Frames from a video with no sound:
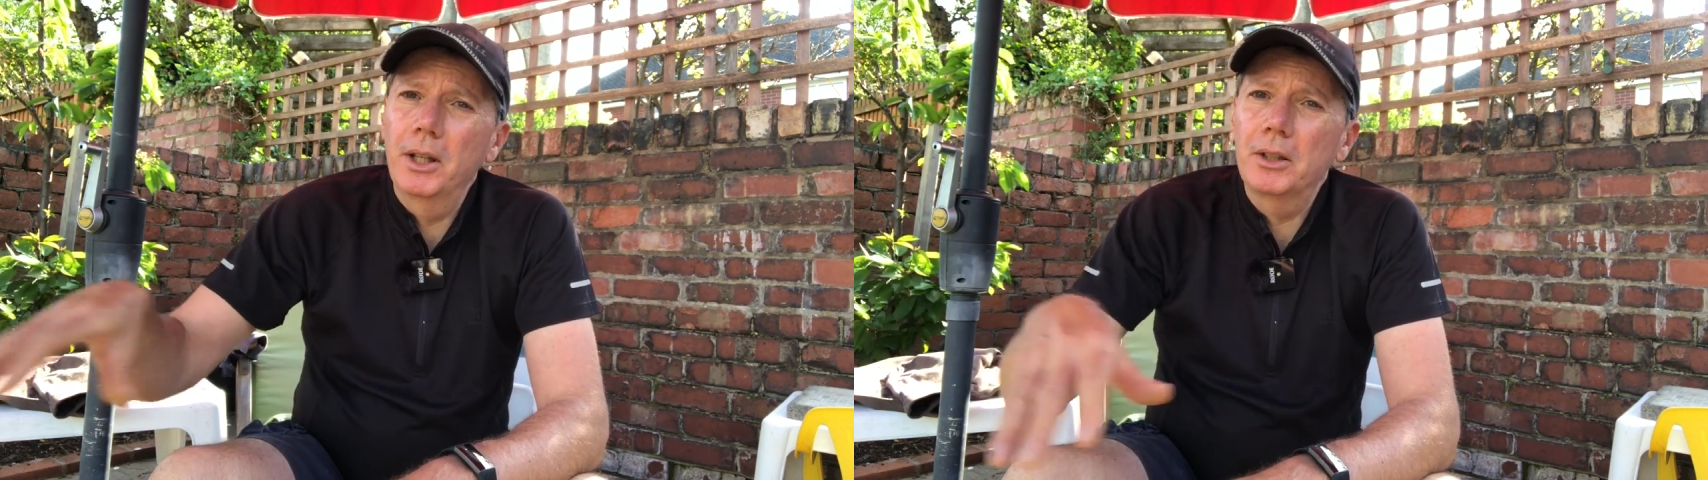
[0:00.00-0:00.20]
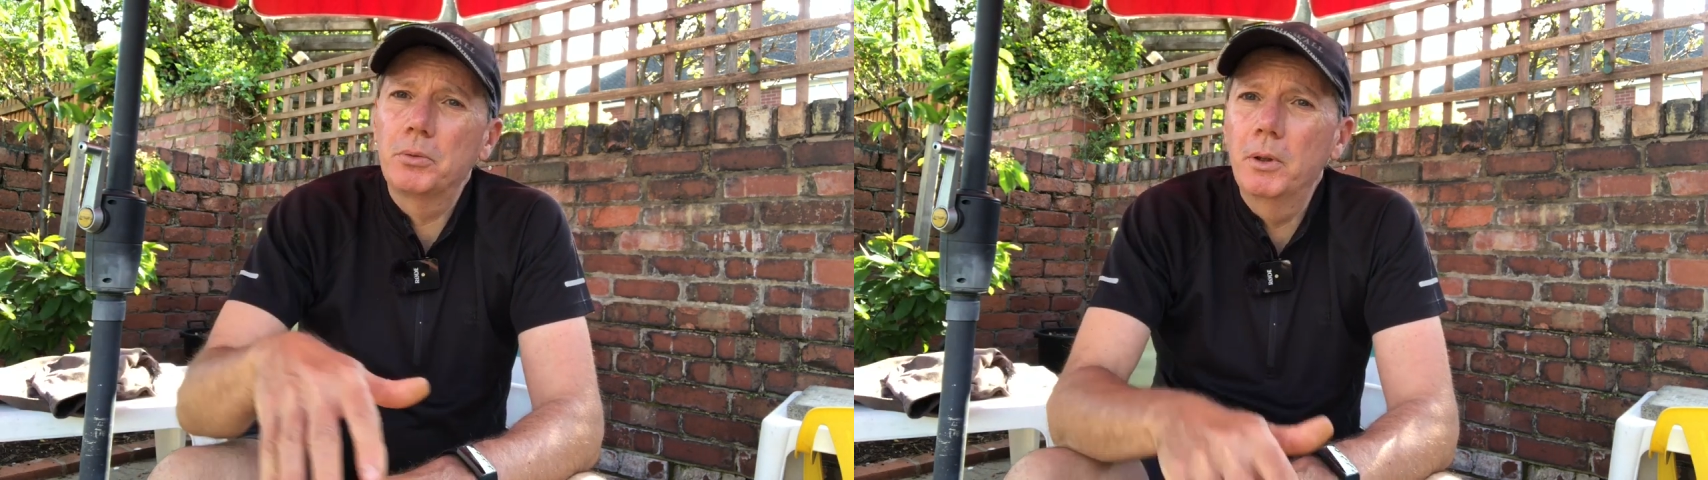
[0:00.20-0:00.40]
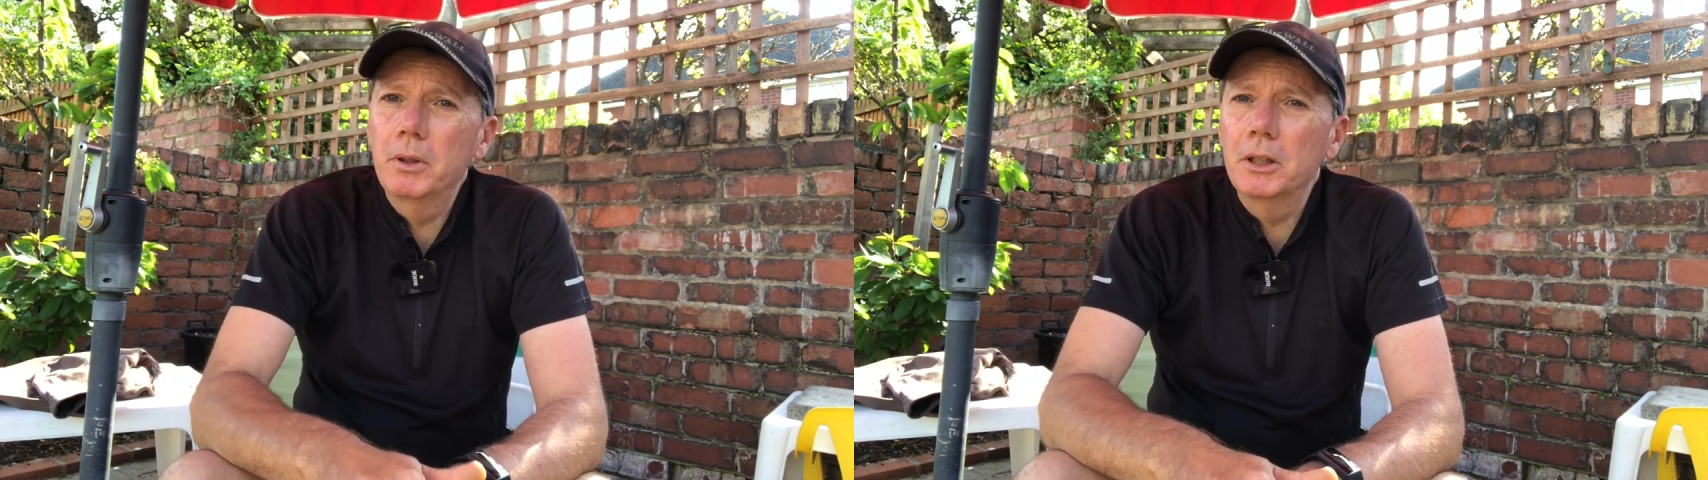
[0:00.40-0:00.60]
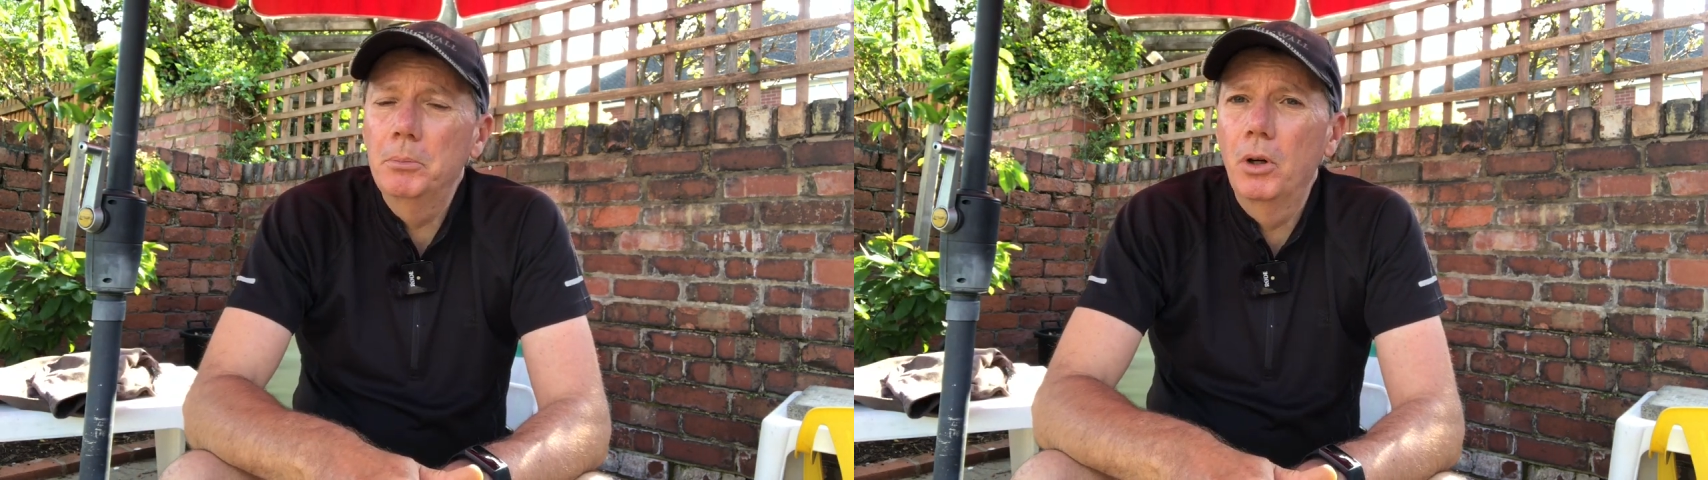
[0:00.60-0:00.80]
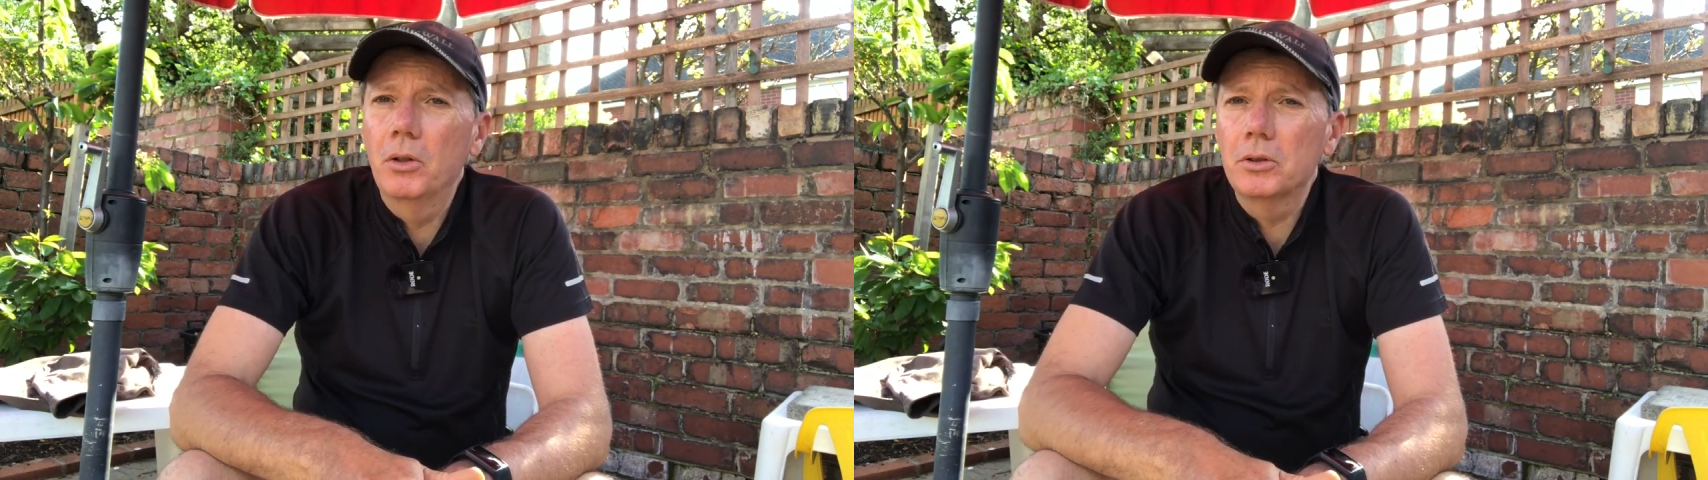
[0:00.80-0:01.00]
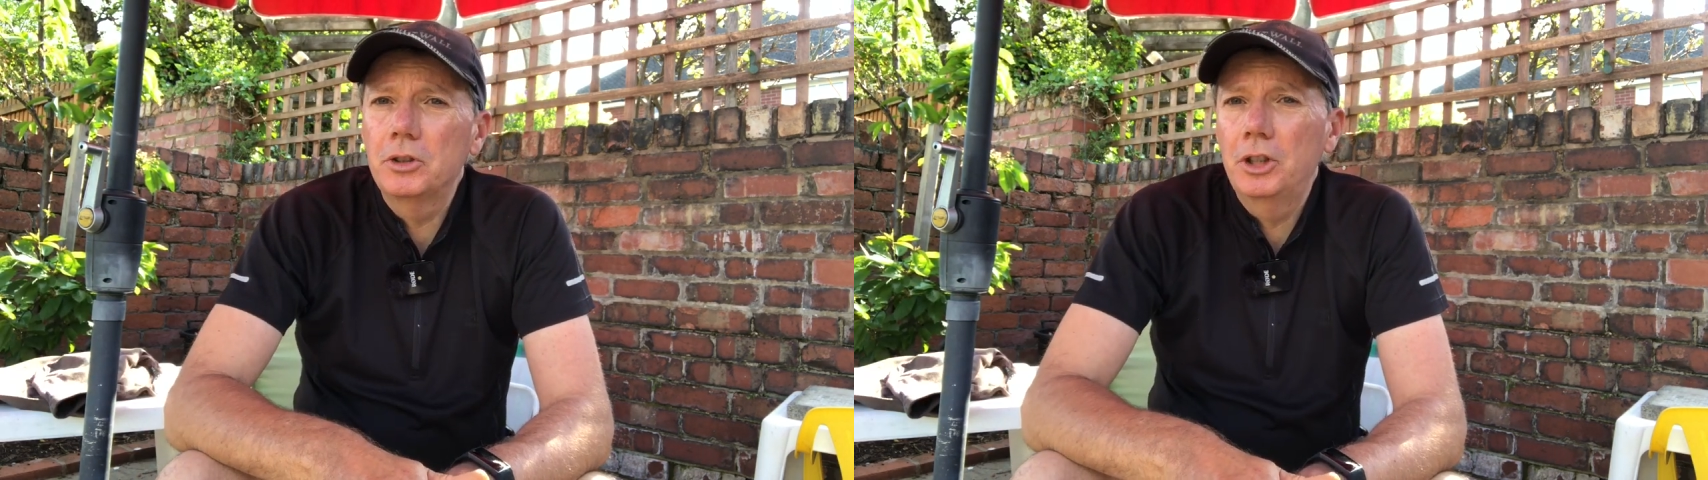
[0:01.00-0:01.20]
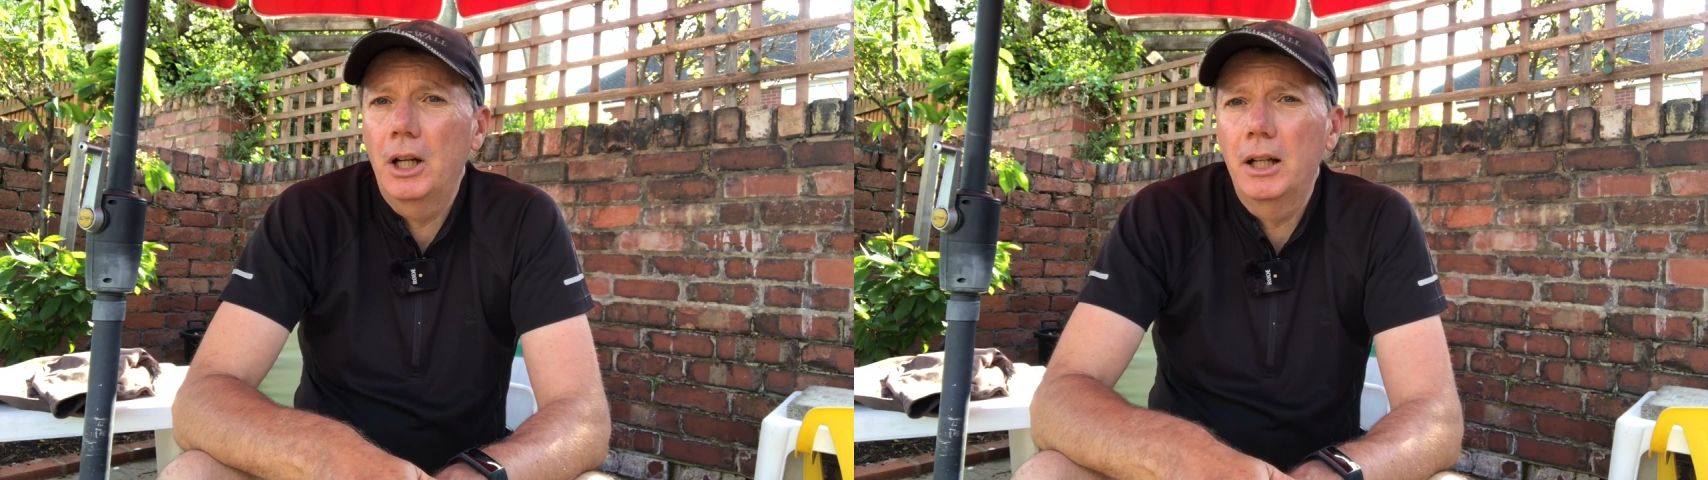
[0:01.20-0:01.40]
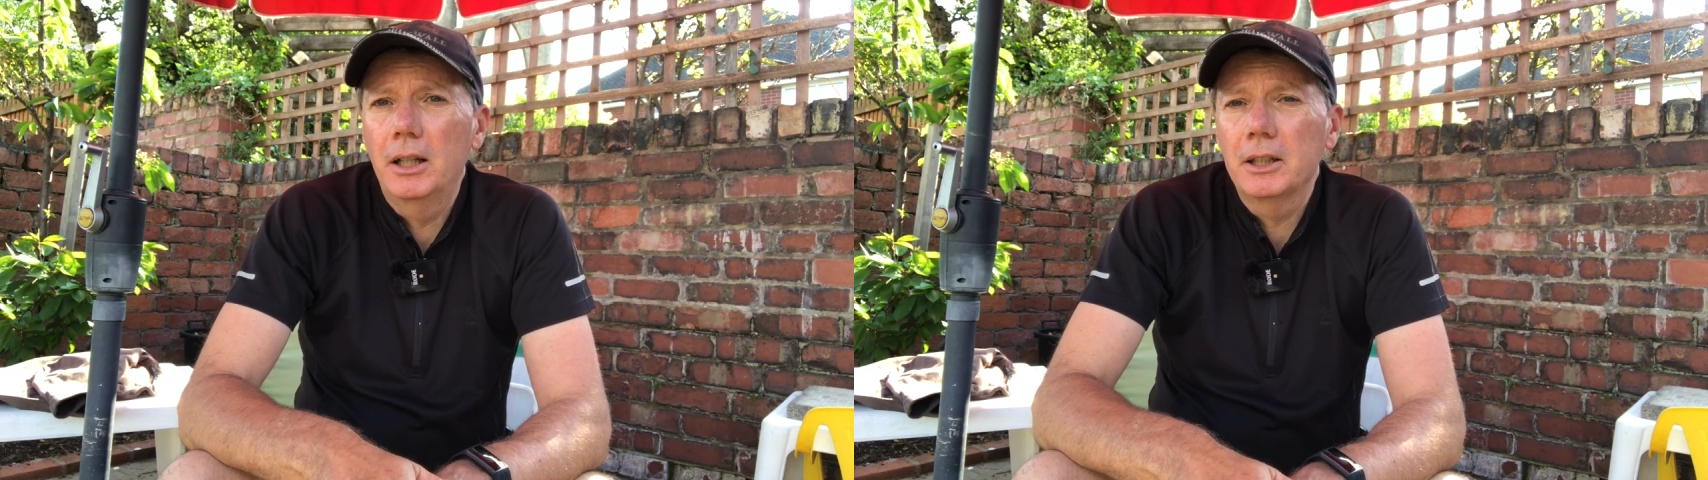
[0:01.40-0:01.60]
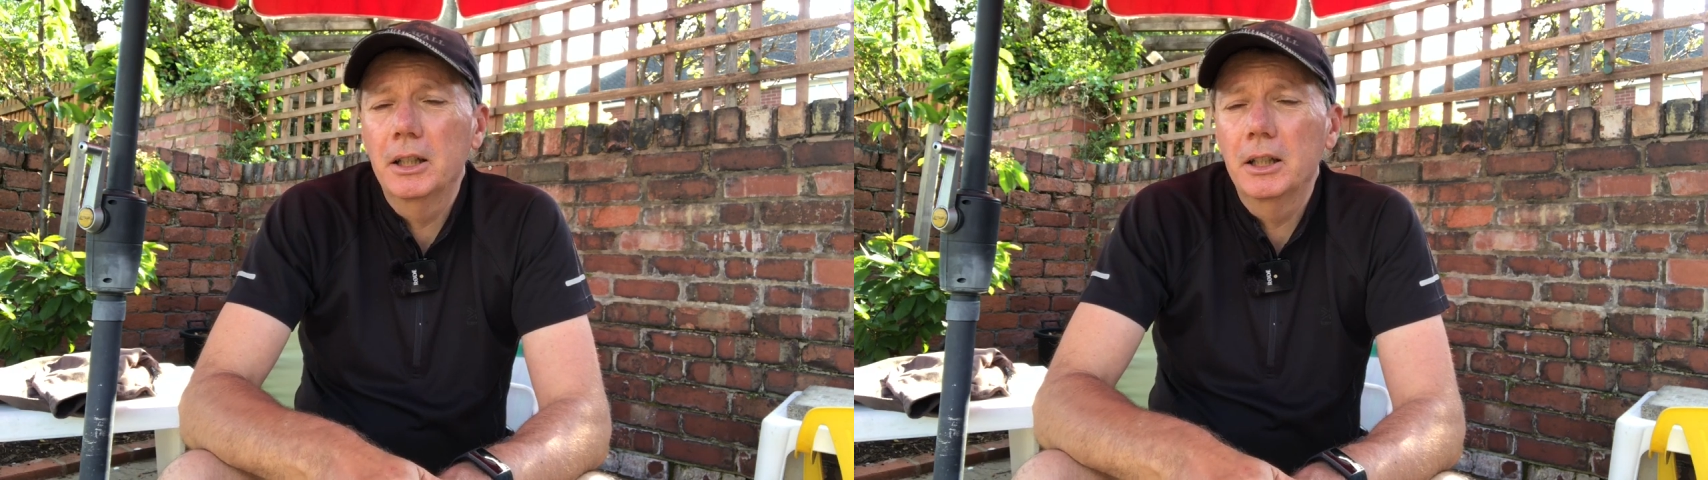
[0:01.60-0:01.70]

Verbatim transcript: that's where we're going to put chard